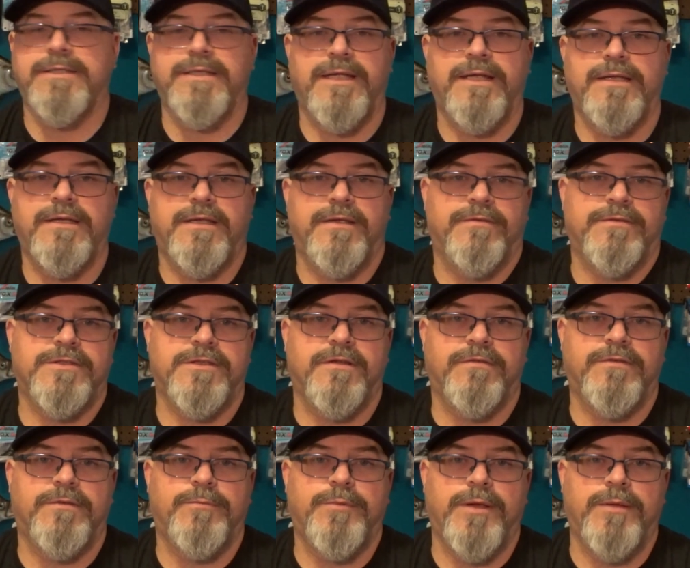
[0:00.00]
to give
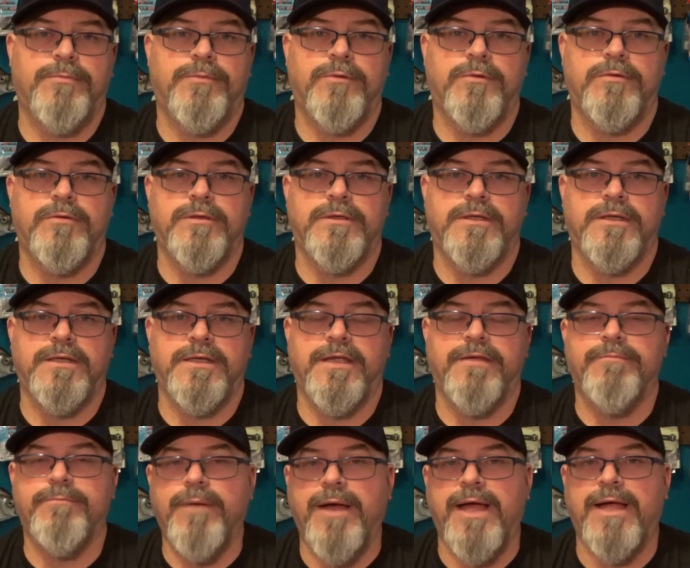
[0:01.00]
stuff to people and
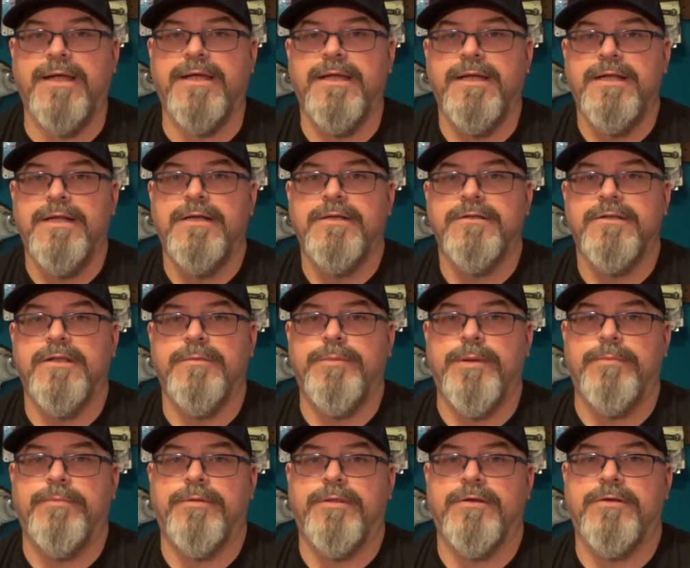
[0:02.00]
give back to the
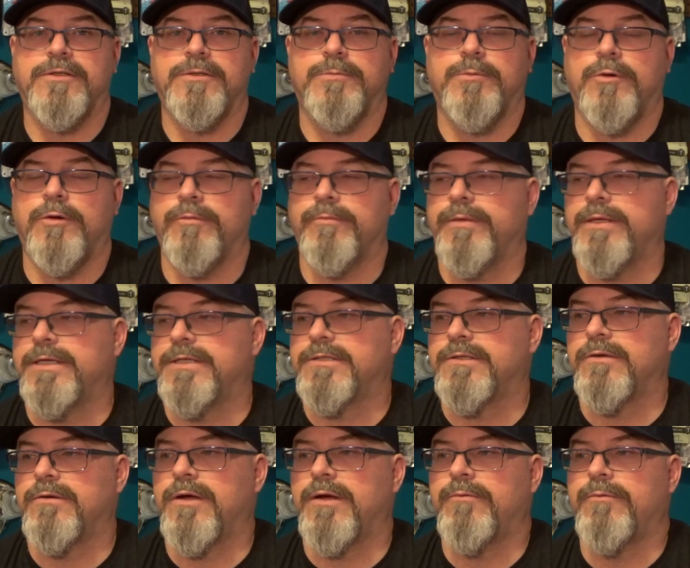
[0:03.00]
people that support me.
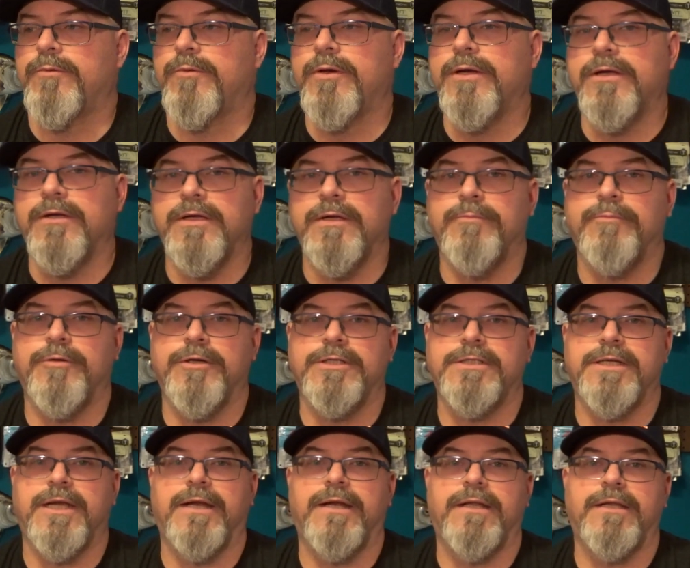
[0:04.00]
So I really
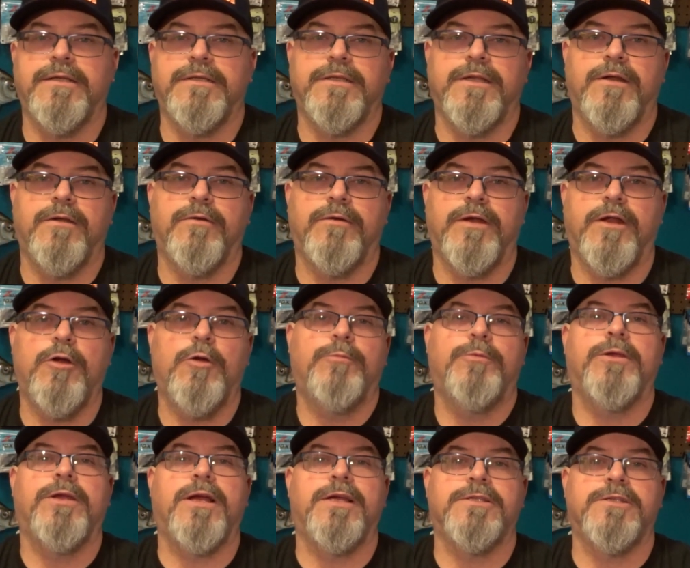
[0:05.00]
appreciate it, you know. And I hope
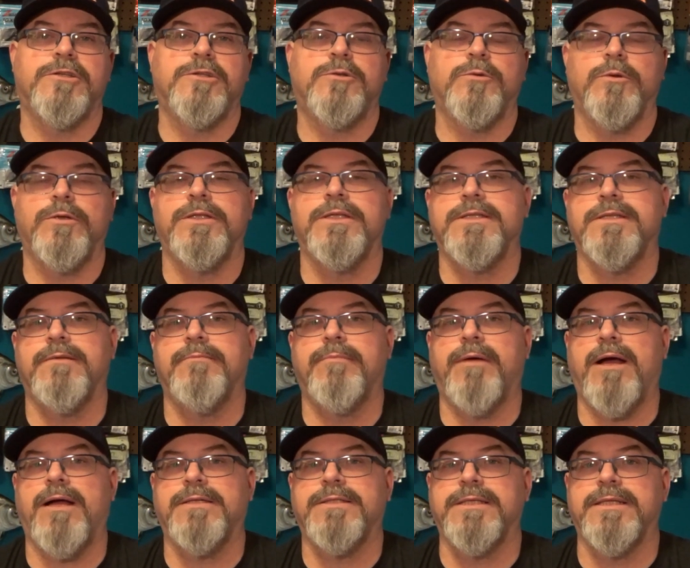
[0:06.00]
you guys enjoy these
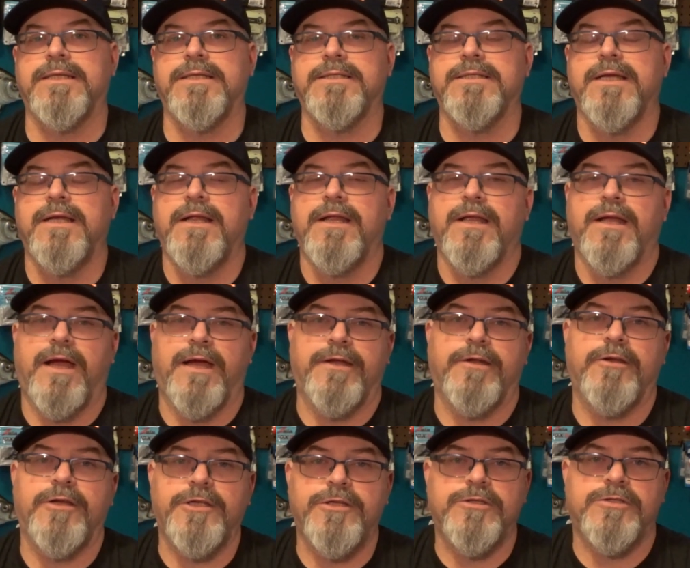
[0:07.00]
unboxings. I
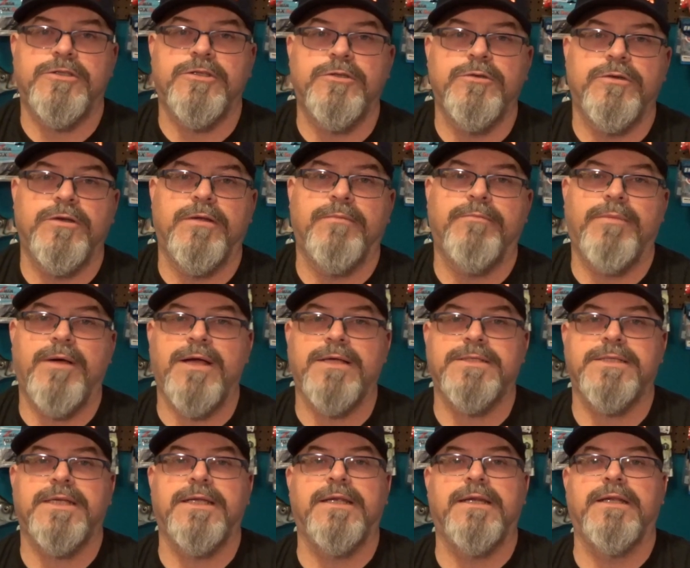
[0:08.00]
know I used to do an
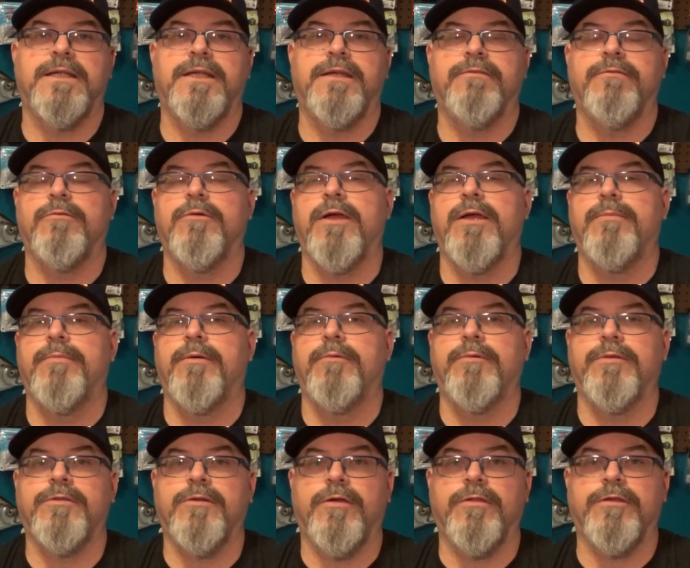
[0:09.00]
unboxing and a giveaway, but
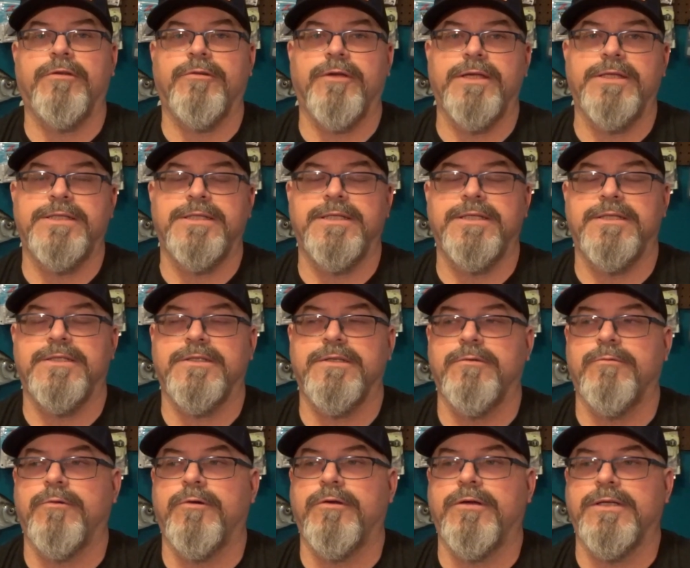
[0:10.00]
with all the craziness in
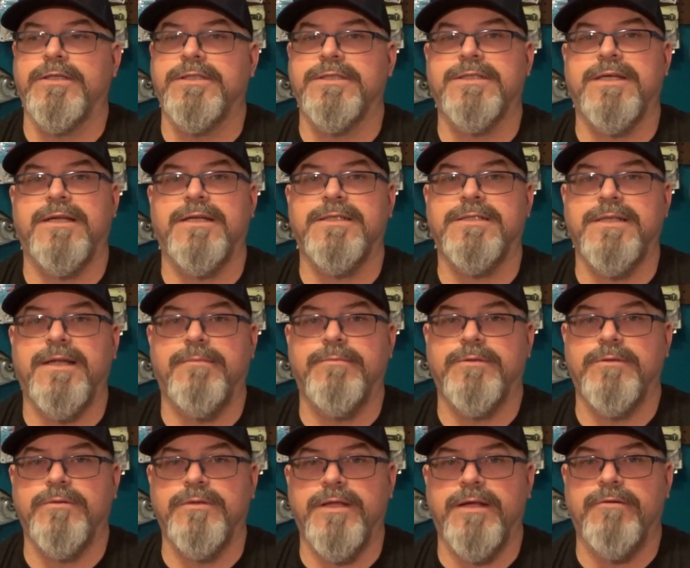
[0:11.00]
the world, I just kind of stopped
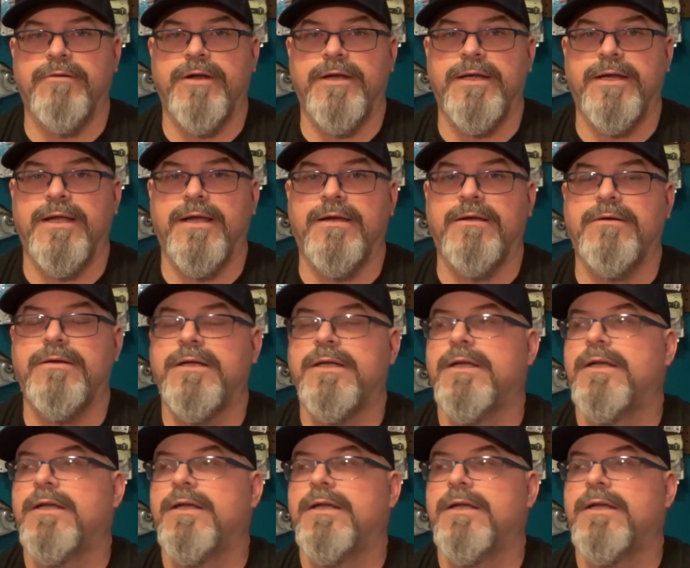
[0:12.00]
doing that right now.